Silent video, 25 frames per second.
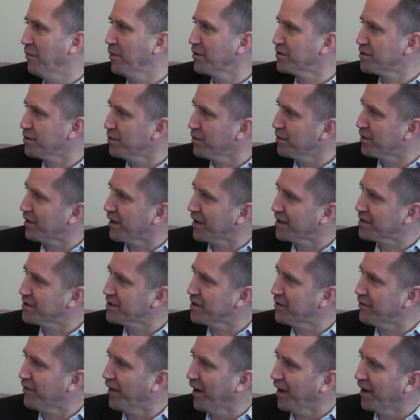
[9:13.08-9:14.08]
What sort of
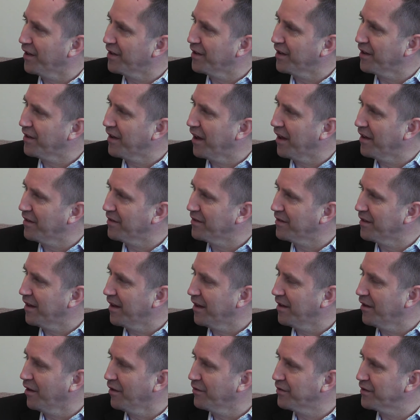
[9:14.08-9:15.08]
things do you find
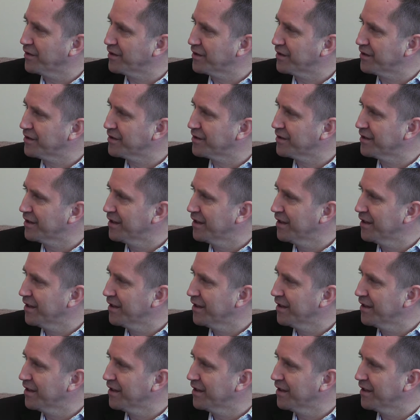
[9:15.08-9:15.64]
in offices?